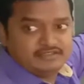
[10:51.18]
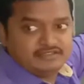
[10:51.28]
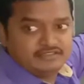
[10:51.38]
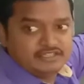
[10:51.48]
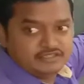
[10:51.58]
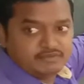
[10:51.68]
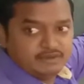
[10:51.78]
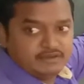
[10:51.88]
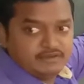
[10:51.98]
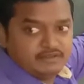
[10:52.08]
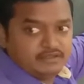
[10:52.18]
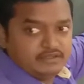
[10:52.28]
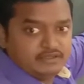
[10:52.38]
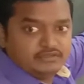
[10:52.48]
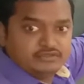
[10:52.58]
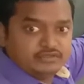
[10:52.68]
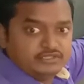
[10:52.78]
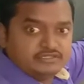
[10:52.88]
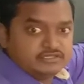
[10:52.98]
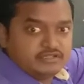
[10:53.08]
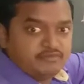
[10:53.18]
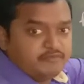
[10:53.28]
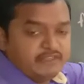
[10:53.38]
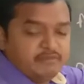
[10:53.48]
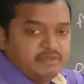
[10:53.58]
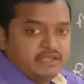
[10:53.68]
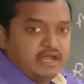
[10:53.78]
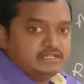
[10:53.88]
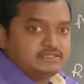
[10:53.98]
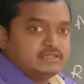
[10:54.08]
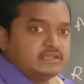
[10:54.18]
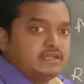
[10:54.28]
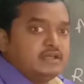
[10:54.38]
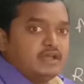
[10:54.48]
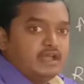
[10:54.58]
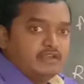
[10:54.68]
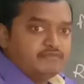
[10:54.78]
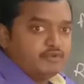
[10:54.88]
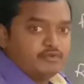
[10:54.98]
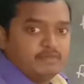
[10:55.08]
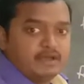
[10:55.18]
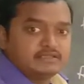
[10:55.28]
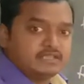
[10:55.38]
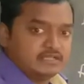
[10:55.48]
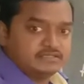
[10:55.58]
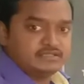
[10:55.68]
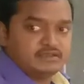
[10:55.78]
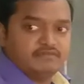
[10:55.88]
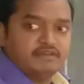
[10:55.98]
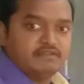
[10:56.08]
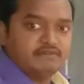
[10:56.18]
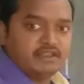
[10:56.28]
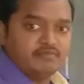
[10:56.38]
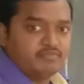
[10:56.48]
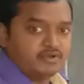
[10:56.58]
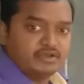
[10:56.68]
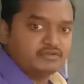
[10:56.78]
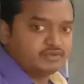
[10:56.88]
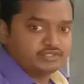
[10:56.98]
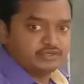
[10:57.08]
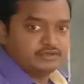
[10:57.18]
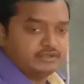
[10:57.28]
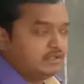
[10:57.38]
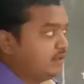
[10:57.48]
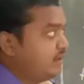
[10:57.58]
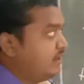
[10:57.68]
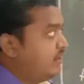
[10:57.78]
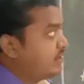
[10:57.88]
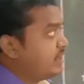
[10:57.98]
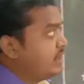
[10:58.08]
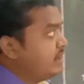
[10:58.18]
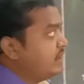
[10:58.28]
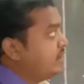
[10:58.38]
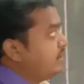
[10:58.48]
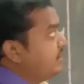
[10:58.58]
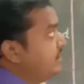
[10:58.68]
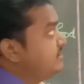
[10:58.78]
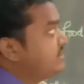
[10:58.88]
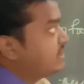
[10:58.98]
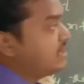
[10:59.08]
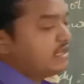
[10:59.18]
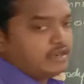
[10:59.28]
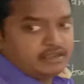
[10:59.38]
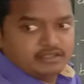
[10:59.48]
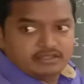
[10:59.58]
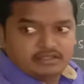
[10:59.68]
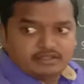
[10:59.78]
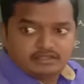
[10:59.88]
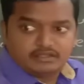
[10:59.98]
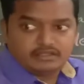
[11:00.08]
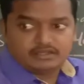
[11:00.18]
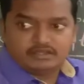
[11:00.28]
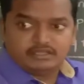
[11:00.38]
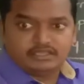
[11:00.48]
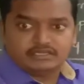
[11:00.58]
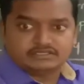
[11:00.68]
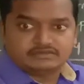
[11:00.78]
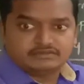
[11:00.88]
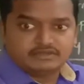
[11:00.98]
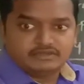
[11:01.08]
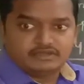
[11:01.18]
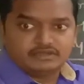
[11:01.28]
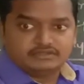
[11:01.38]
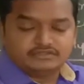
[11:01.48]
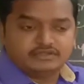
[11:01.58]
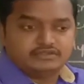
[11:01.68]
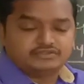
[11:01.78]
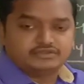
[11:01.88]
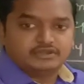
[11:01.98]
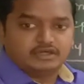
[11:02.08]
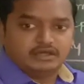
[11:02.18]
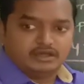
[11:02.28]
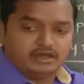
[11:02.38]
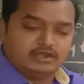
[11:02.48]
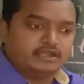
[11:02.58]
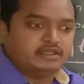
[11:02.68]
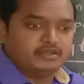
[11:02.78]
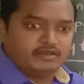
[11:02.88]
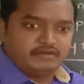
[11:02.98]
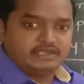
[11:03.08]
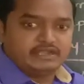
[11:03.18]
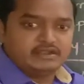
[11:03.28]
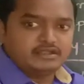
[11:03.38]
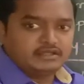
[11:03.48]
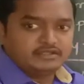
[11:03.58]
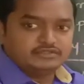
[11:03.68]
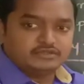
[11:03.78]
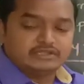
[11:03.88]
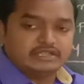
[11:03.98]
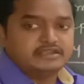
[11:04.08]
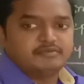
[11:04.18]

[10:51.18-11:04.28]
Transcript: This one. So this is a very big answer and 4 marks answer. Very very important question. Okay? Is it clear? Yes? So you should already have written. So learn it